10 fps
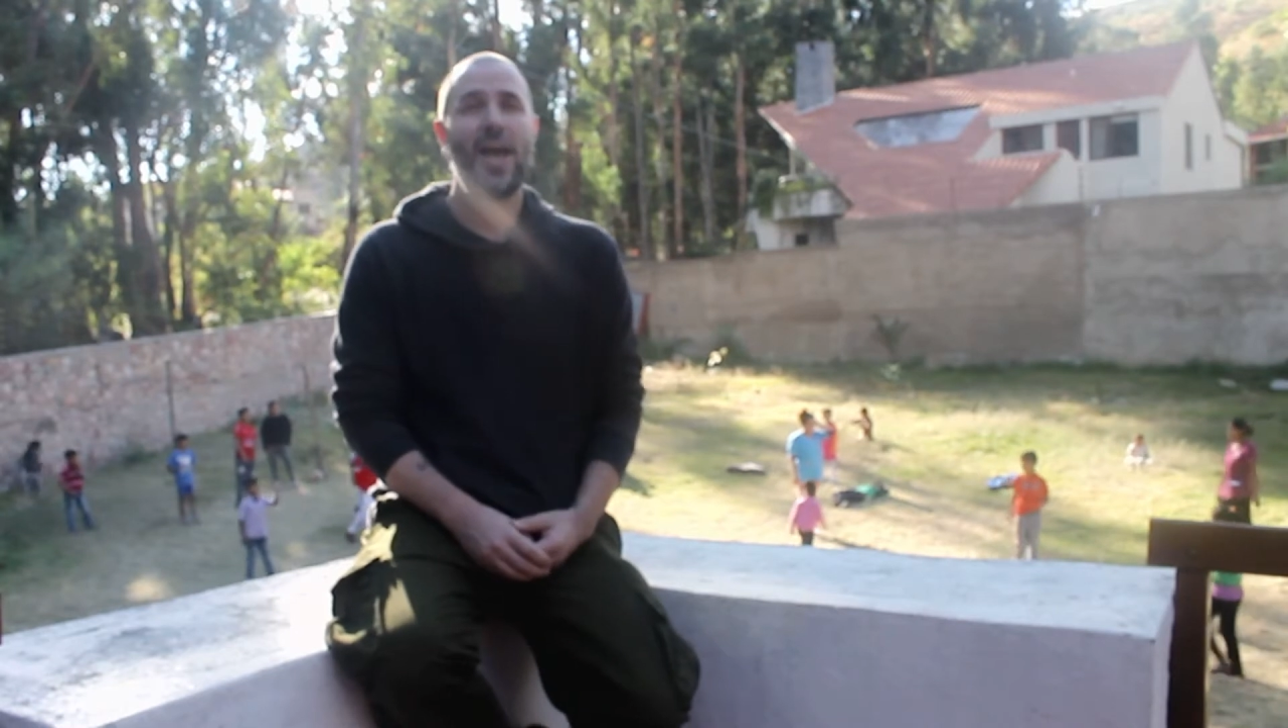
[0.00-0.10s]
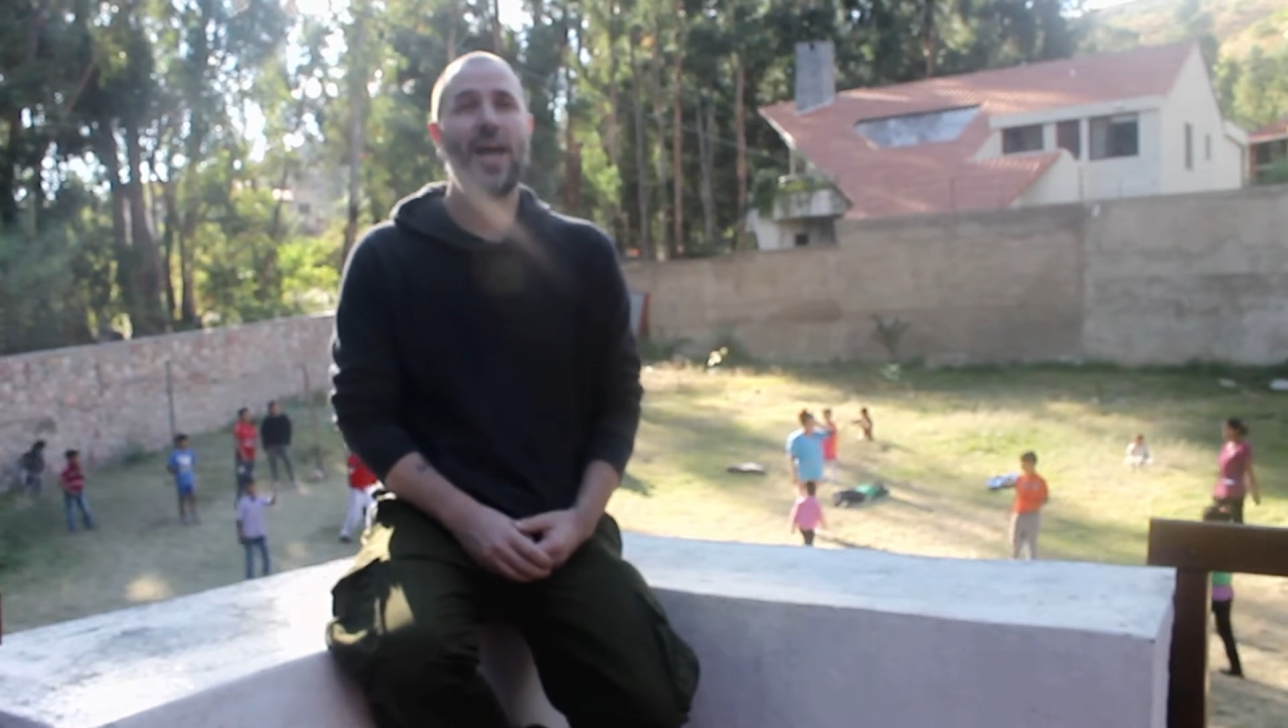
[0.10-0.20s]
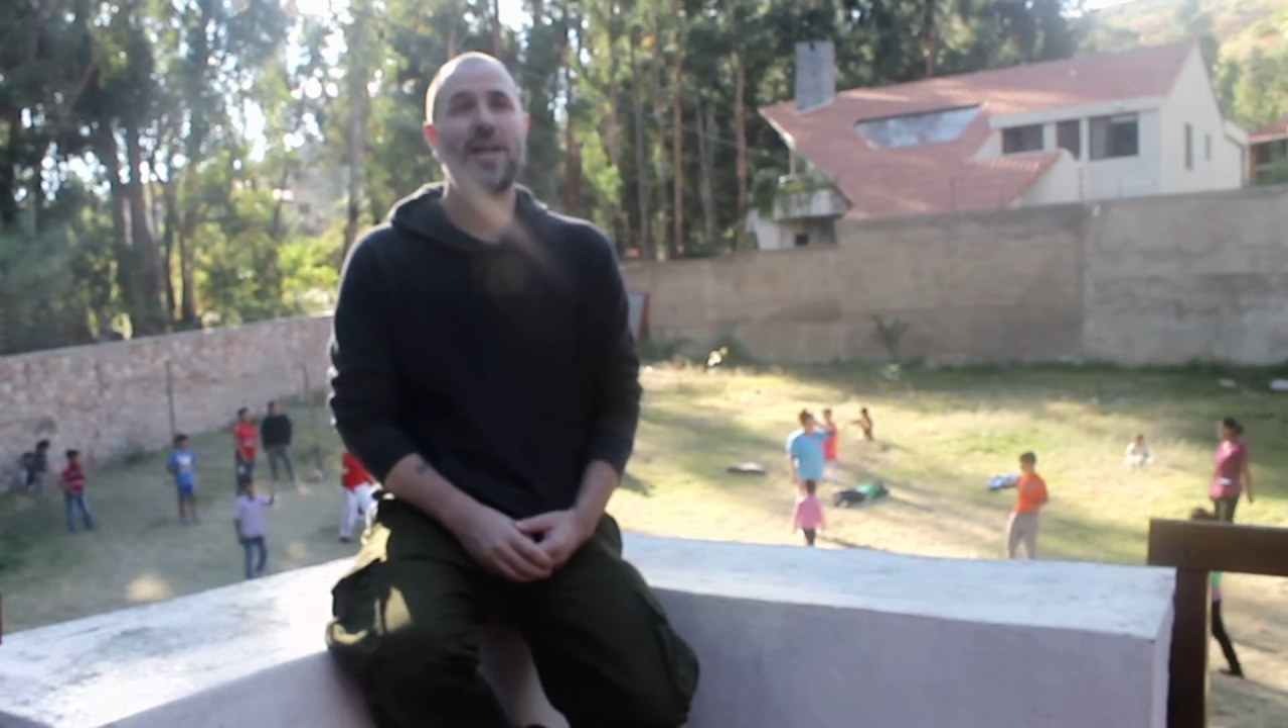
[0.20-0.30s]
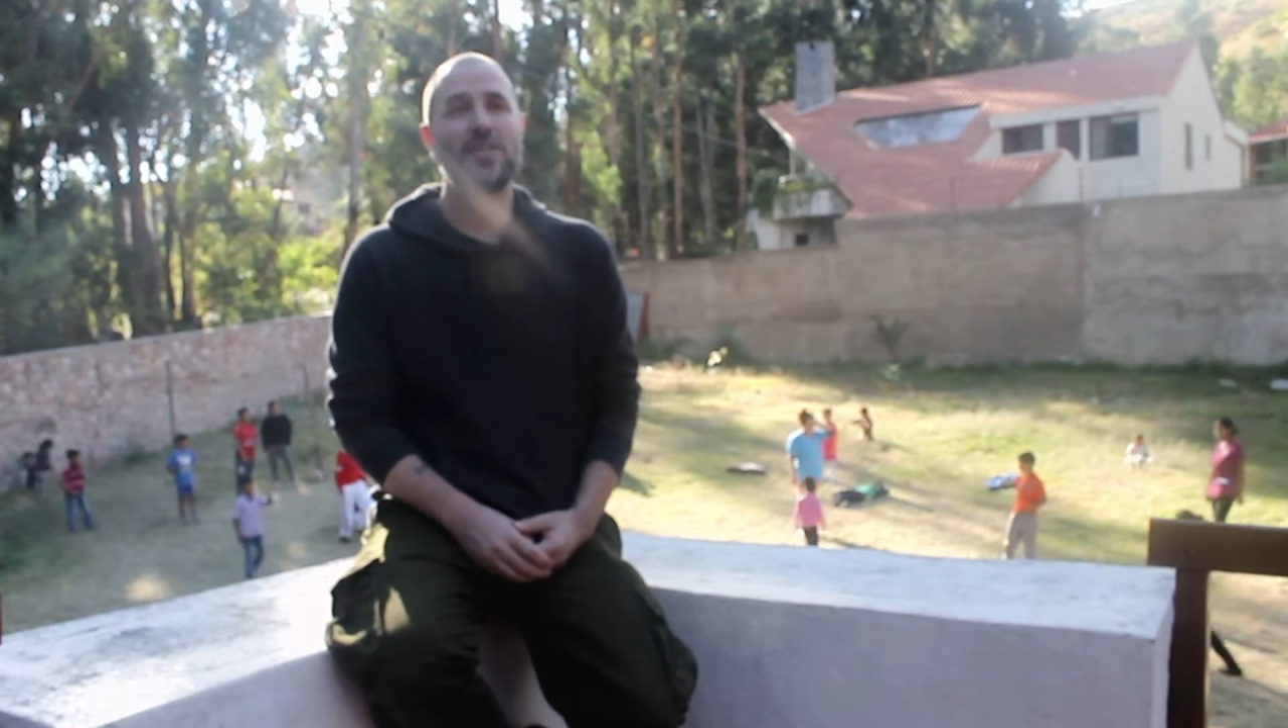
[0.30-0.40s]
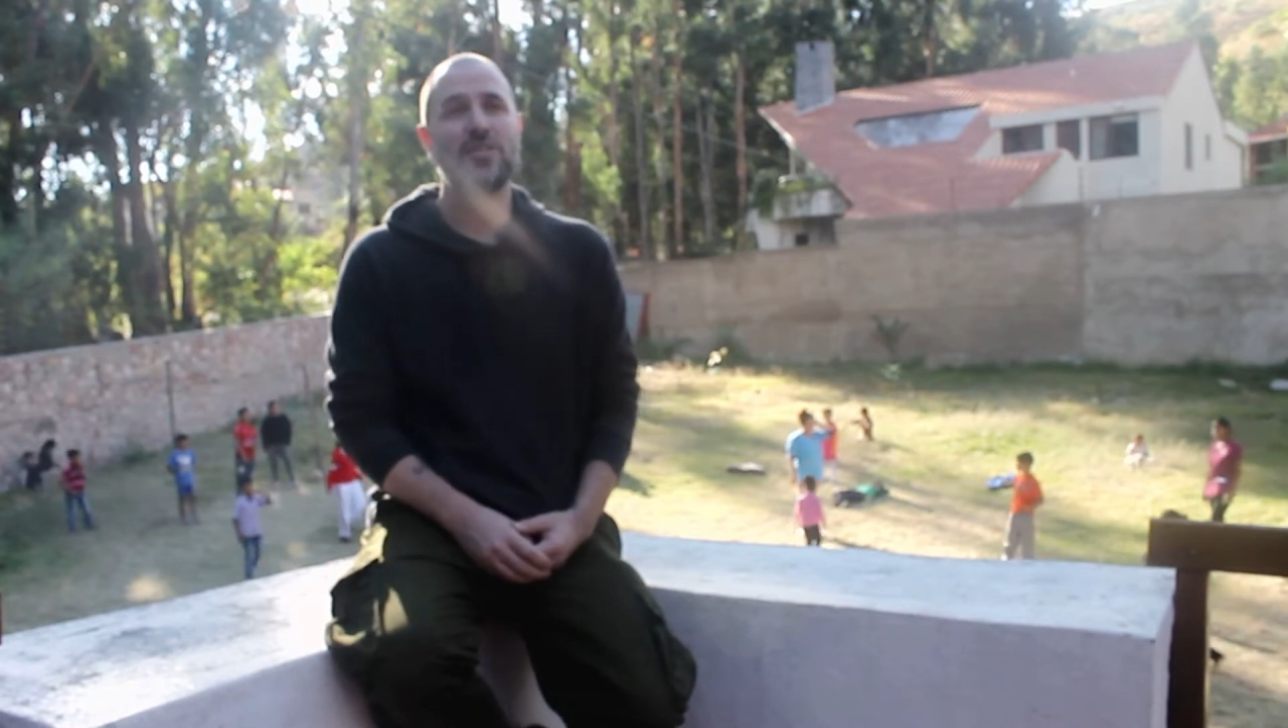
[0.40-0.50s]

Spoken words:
and